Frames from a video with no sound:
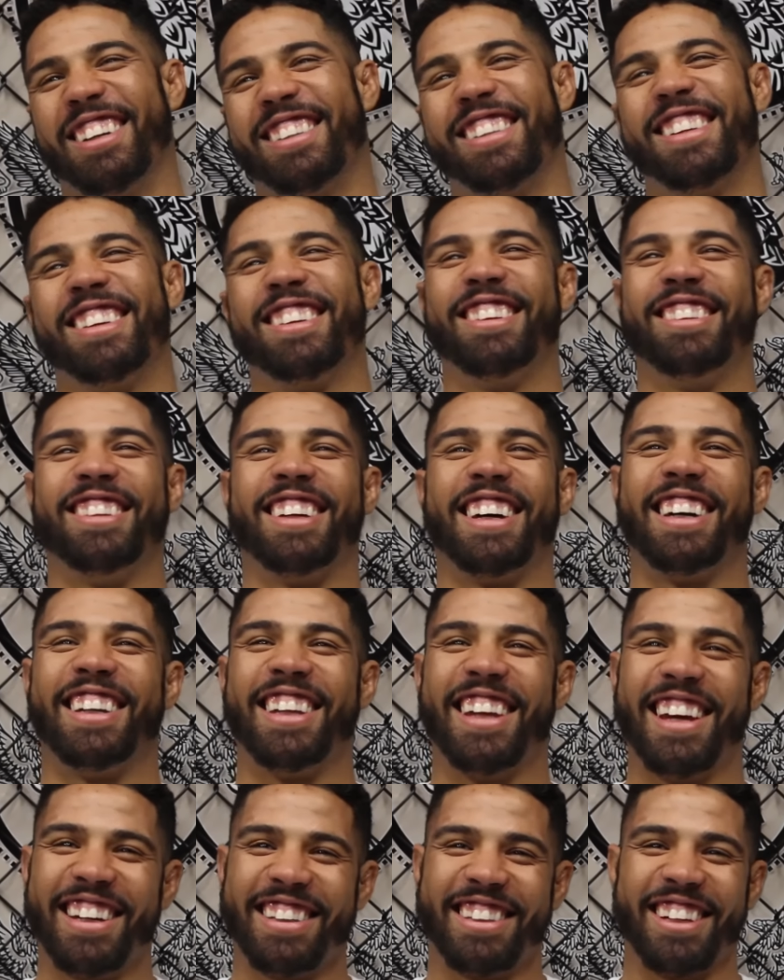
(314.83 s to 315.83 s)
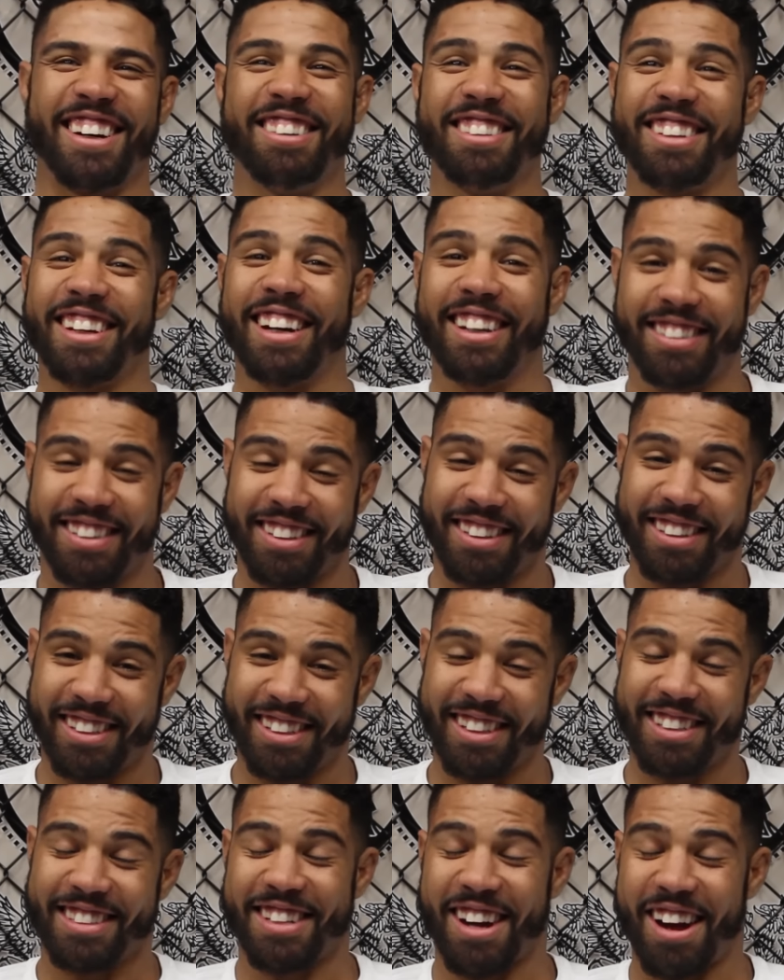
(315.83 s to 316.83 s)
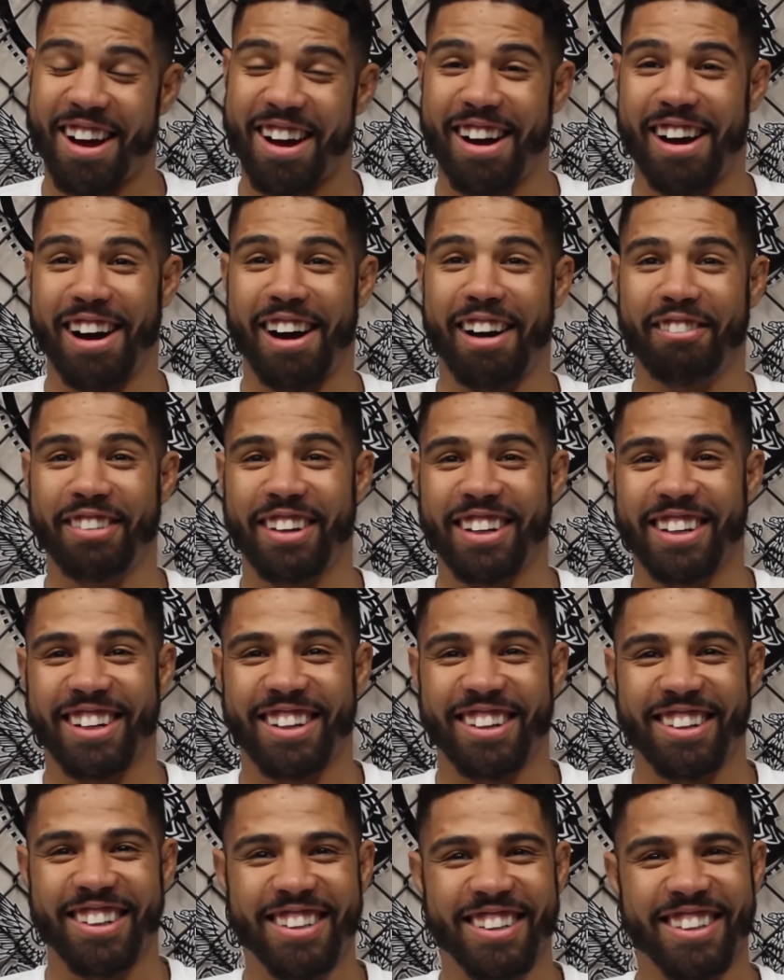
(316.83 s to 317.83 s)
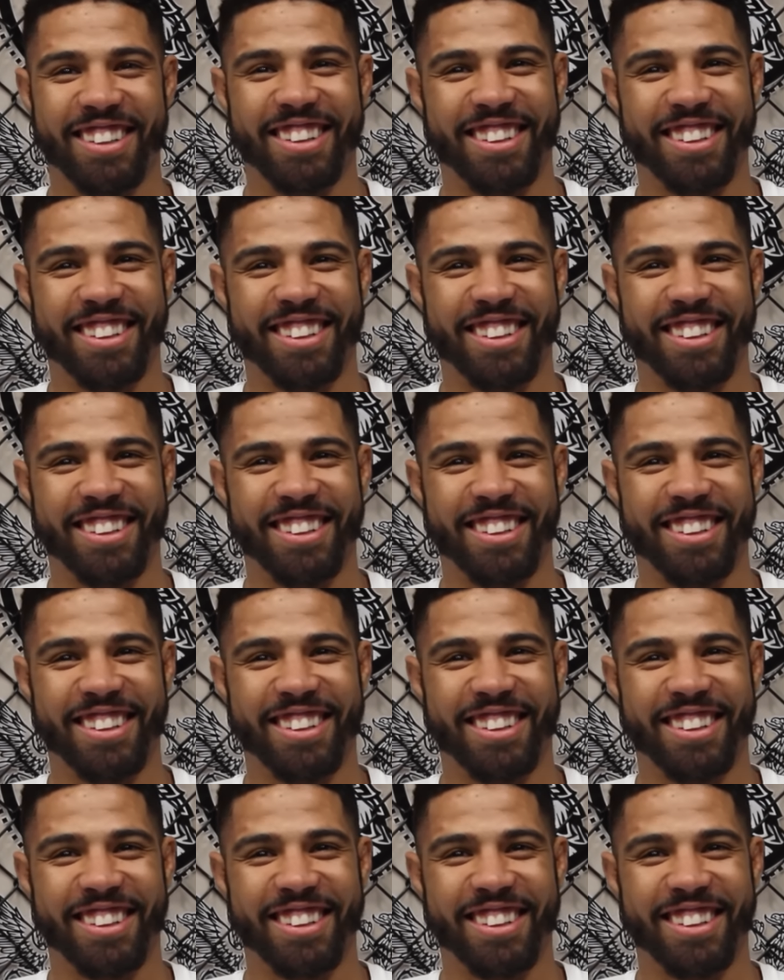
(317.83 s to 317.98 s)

literally, they know, you guys did a good job, you know?